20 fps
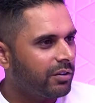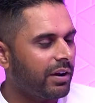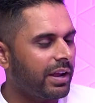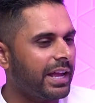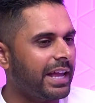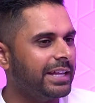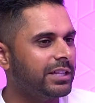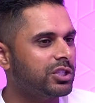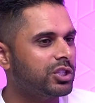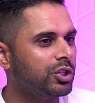
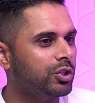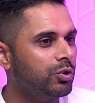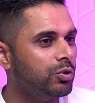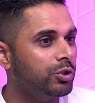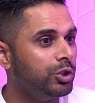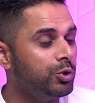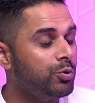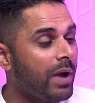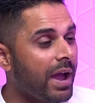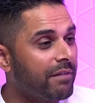Right. And so
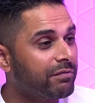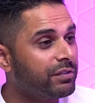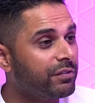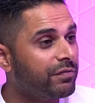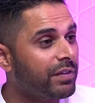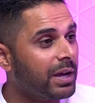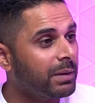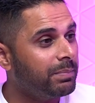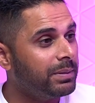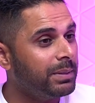you have to
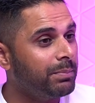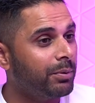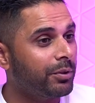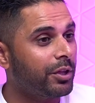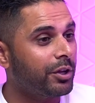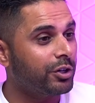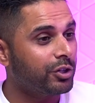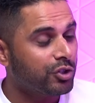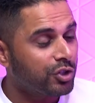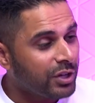find people
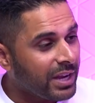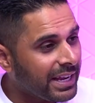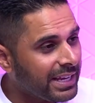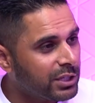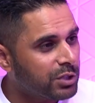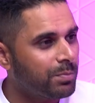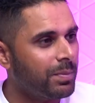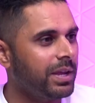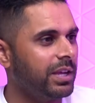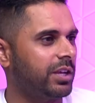that are
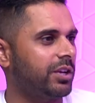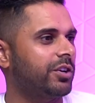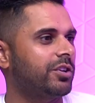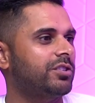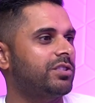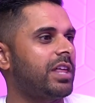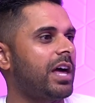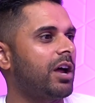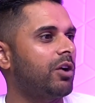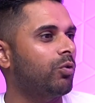change
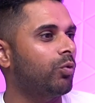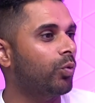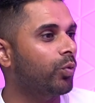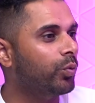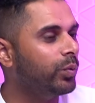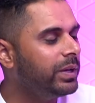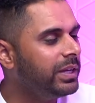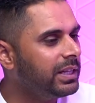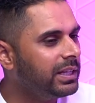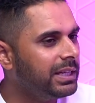makers that
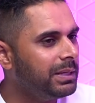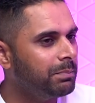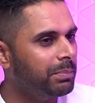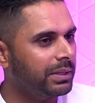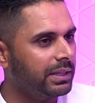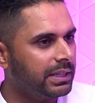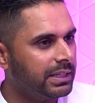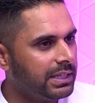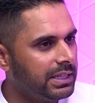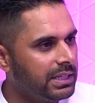really
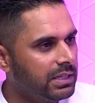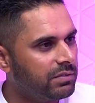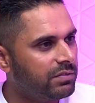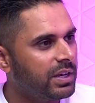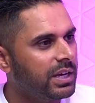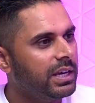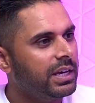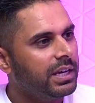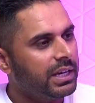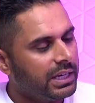believe
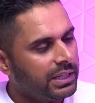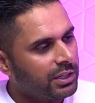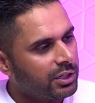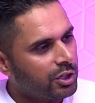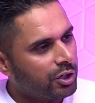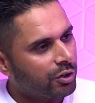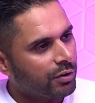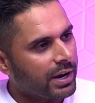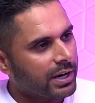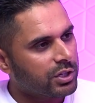in the
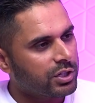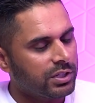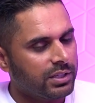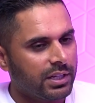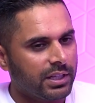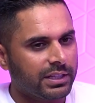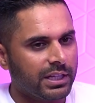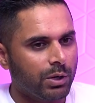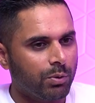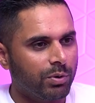direction
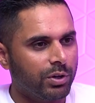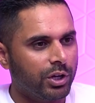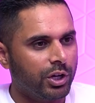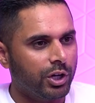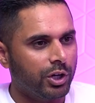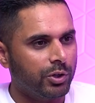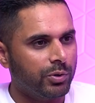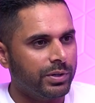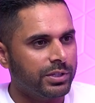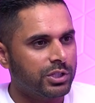that they want to go.